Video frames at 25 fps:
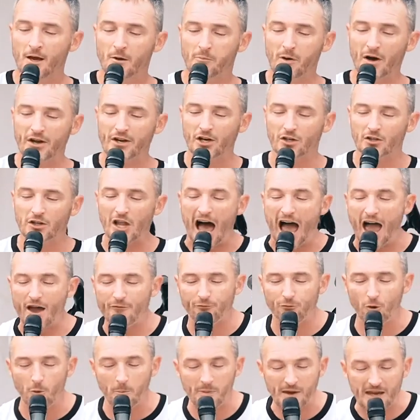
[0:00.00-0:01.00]
but your
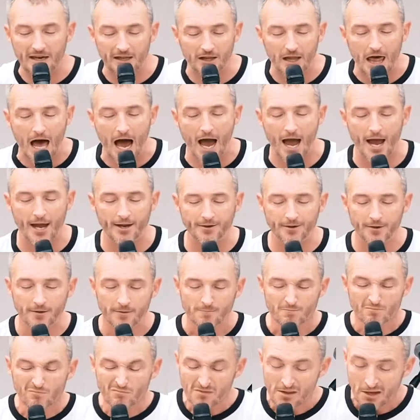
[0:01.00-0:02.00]
life will be aligned
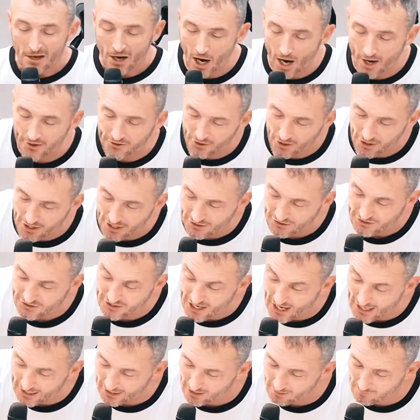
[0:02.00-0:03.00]
under his
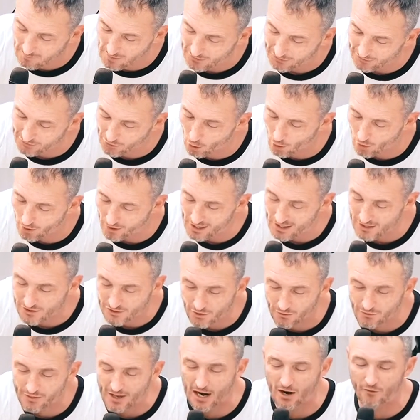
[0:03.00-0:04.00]
kingdom authority,
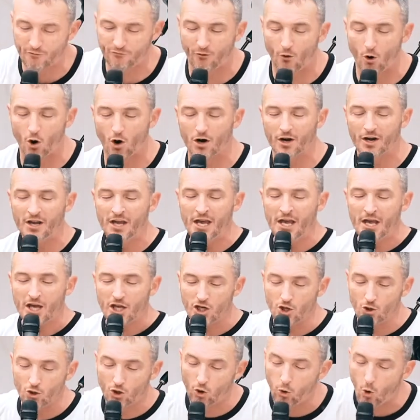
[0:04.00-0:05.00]
so therefore
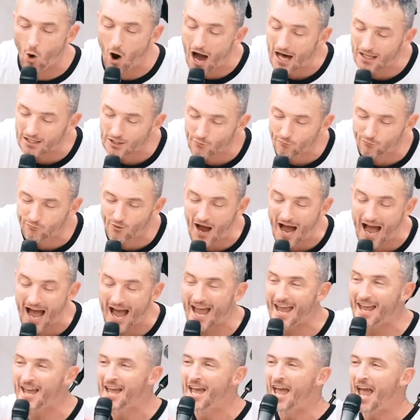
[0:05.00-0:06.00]
you
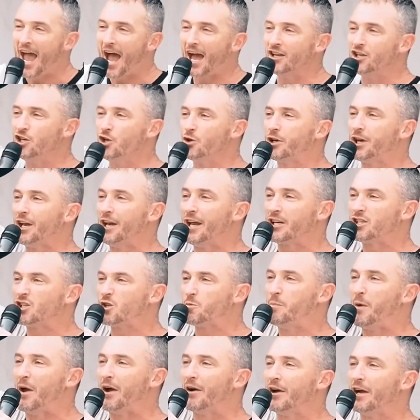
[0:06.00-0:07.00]
qualify and you can
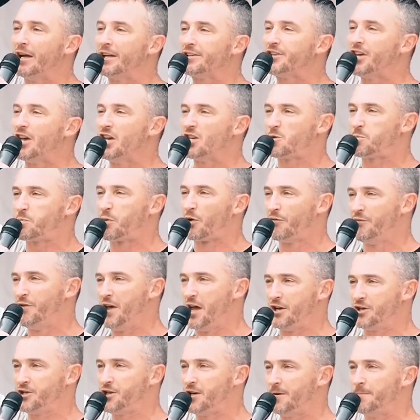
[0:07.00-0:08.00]
experience his
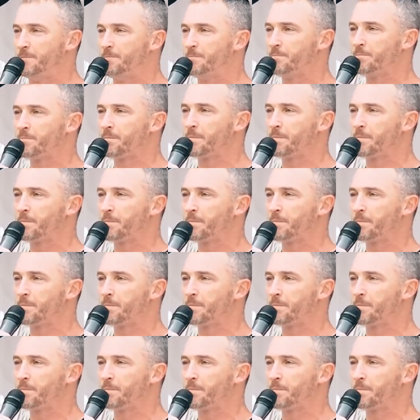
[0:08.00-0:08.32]
provision.